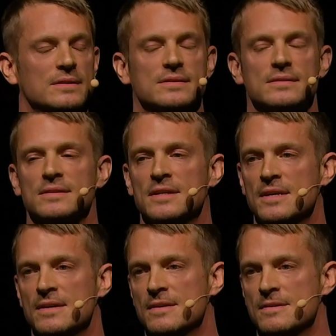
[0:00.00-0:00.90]
is
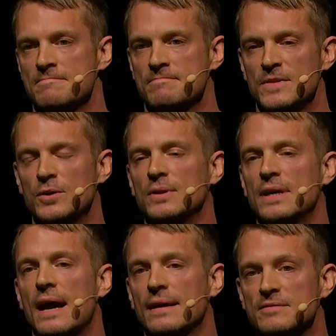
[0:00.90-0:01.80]
the only
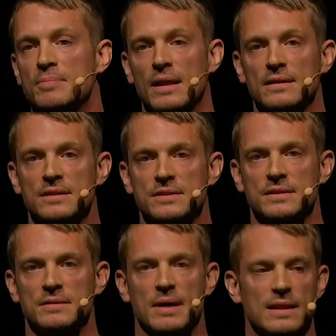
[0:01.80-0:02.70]
active politician
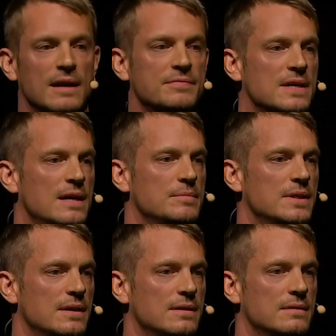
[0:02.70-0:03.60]
in my lifetime
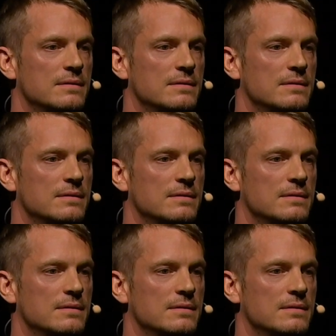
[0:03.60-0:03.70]
that